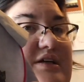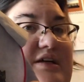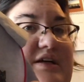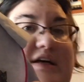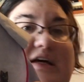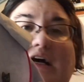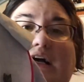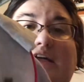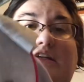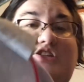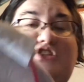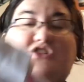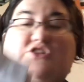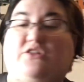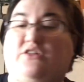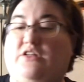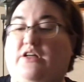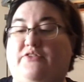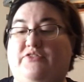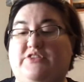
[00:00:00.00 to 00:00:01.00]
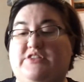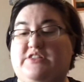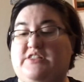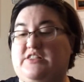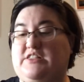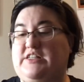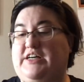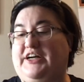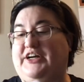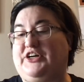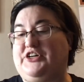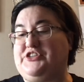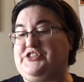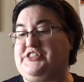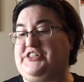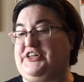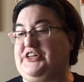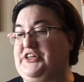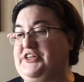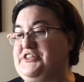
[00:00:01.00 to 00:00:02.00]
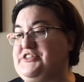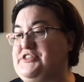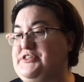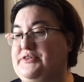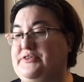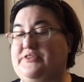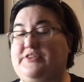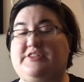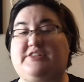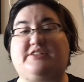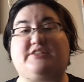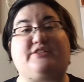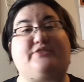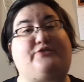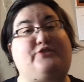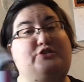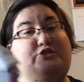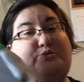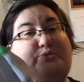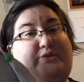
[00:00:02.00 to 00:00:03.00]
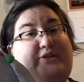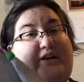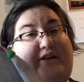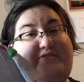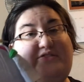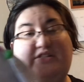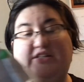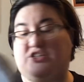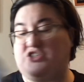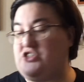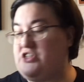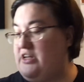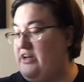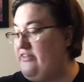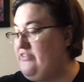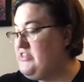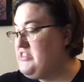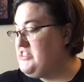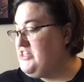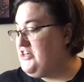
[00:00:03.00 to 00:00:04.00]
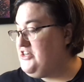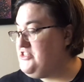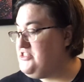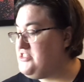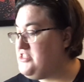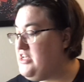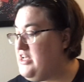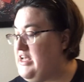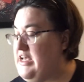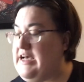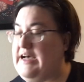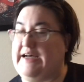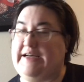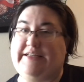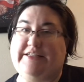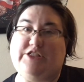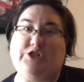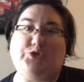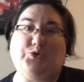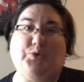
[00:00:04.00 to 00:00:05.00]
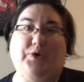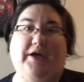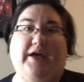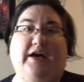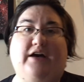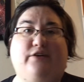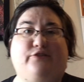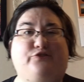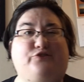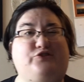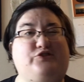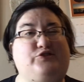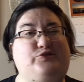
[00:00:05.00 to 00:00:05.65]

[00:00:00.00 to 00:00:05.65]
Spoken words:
I just love this entire series. This is the first one that I've stitched out of the series. I do have